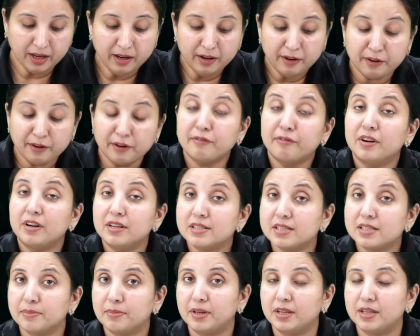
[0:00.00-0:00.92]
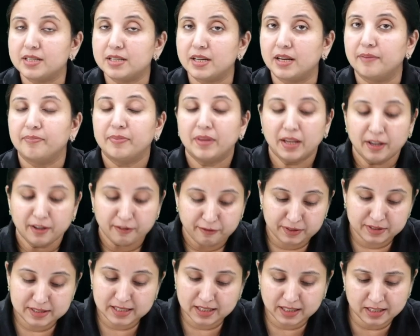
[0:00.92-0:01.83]
Reversibility.
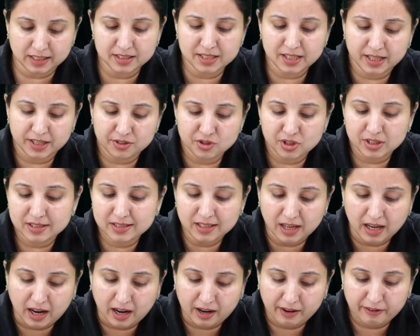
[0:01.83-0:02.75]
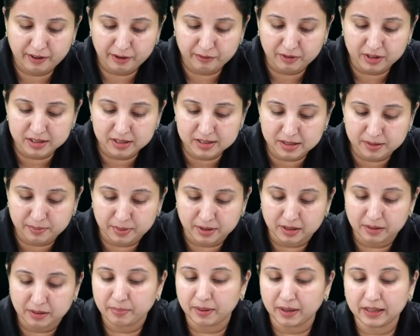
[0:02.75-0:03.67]
Physical changes are
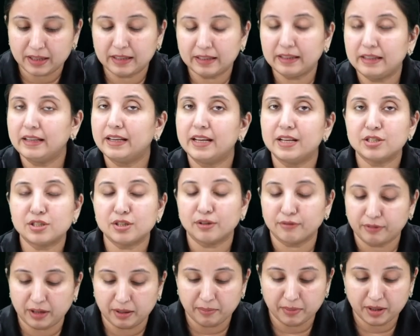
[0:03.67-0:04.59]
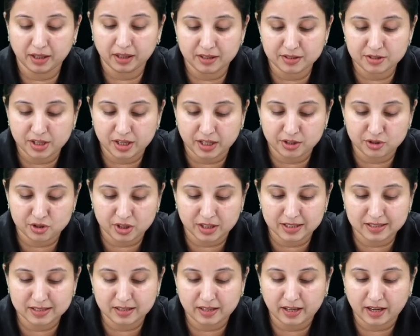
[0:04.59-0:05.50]
reversible, but in the case of chemical
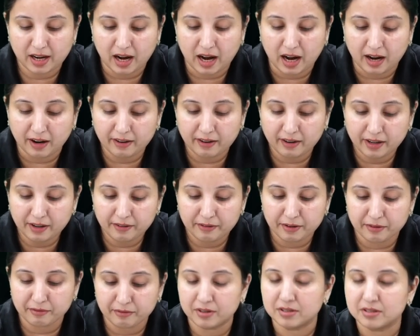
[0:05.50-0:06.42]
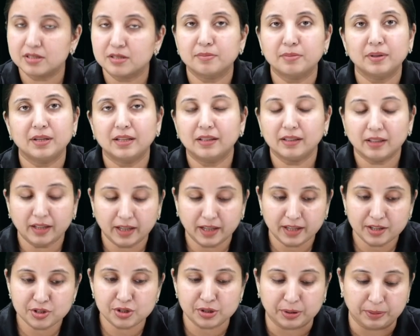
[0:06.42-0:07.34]
changes, they are irreversible in the
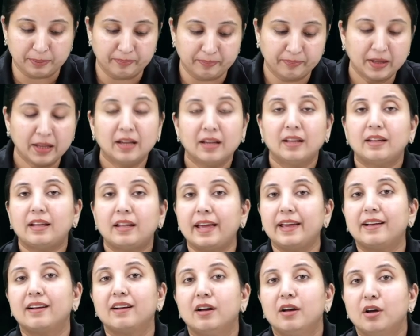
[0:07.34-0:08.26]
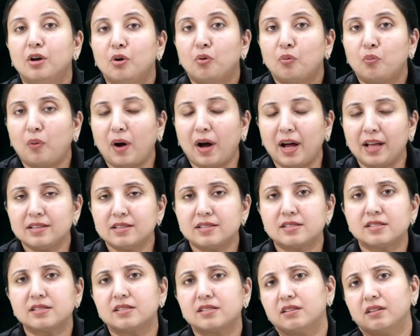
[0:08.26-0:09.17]
nature. Like
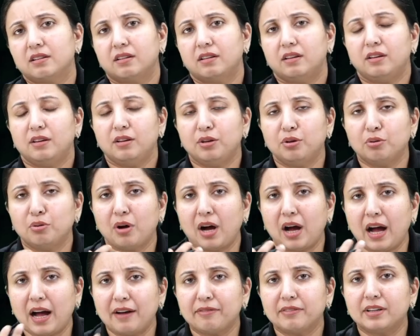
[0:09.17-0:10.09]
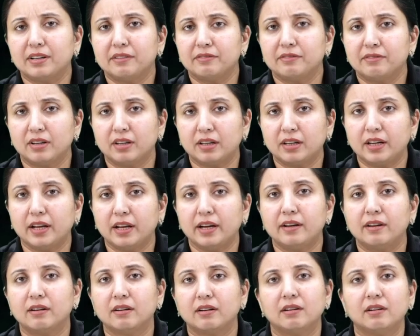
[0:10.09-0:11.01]
once you have
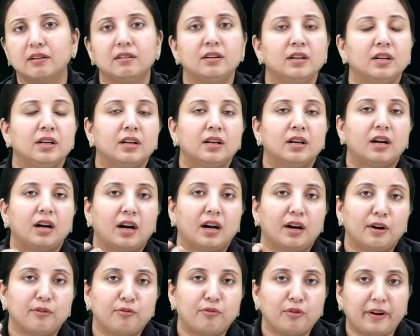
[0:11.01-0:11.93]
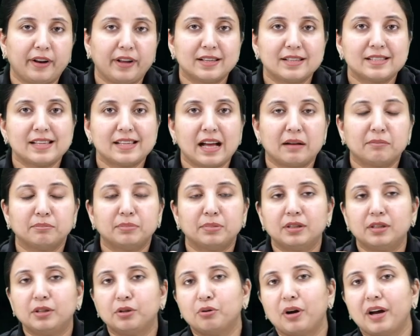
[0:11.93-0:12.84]
converted, for
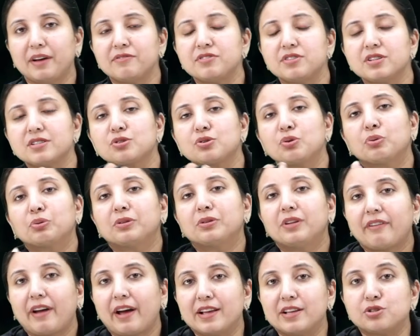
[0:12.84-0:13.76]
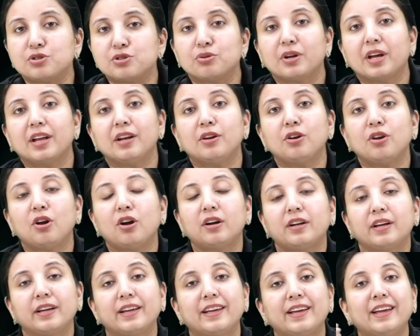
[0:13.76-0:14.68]
example, you have just cooked the rice, you
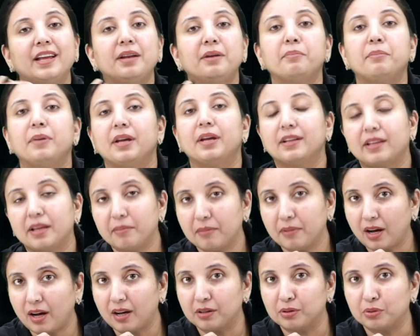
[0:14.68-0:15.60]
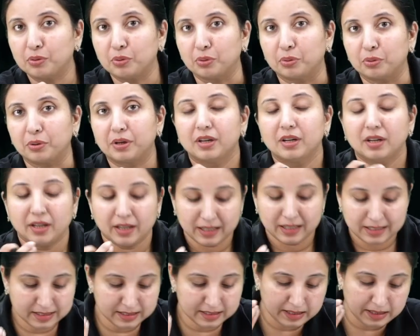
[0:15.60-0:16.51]
cannot again make them uncooked,
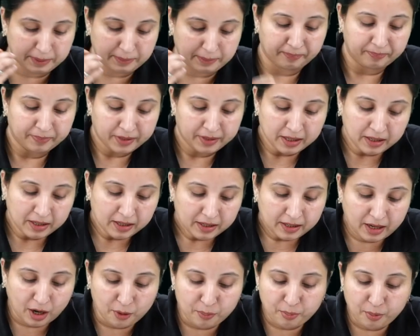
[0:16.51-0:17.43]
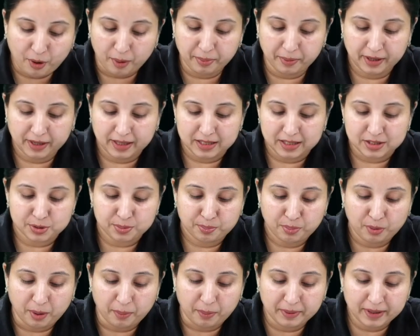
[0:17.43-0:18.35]
isn't it? Now properties.
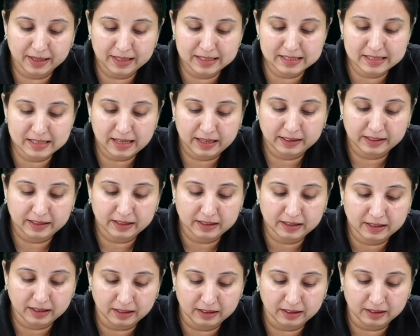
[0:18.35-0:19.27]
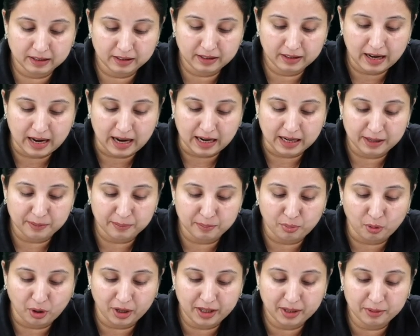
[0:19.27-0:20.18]
Properties like the color and
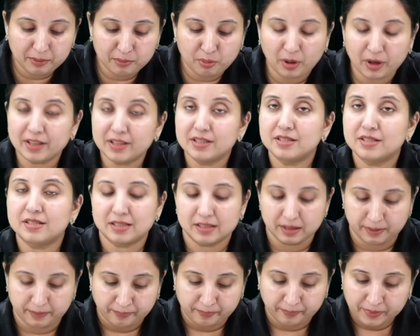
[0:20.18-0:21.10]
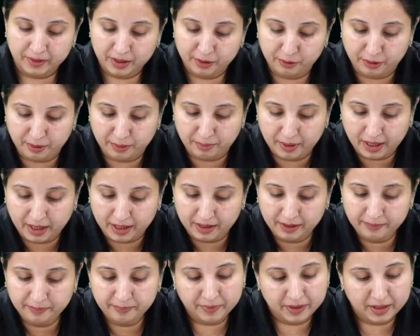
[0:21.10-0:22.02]
boiling points
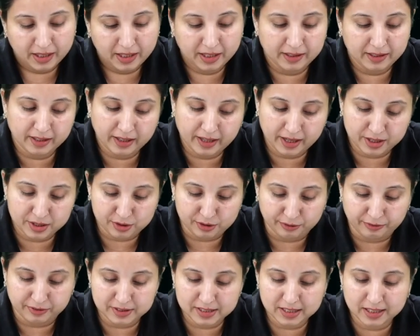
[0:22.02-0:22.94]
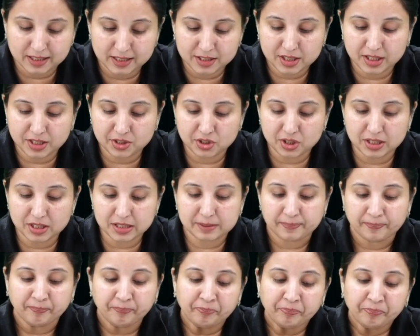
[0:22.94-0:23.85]
remain in the case of physical
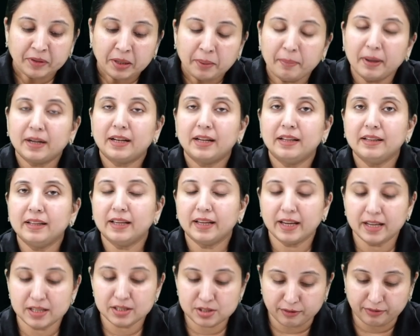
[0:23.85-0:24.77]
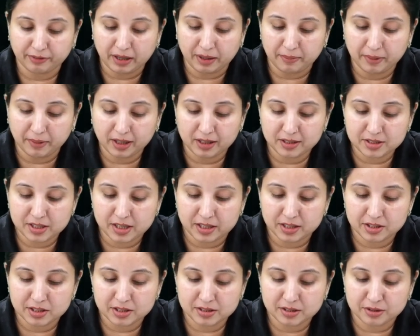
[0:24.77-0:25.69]
changes, but in the case of chemical
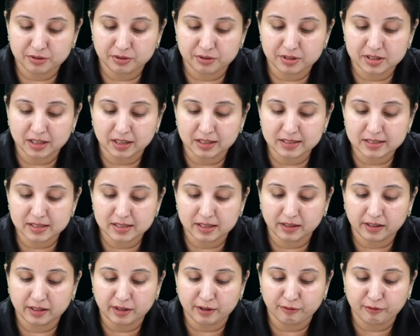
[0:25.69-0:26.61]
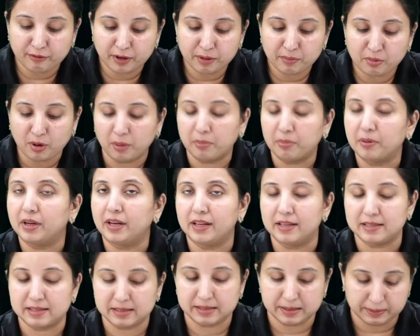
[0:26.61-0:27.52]
changes, it results in the different
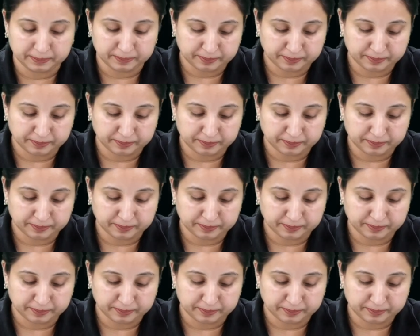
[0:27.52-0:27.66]
properties.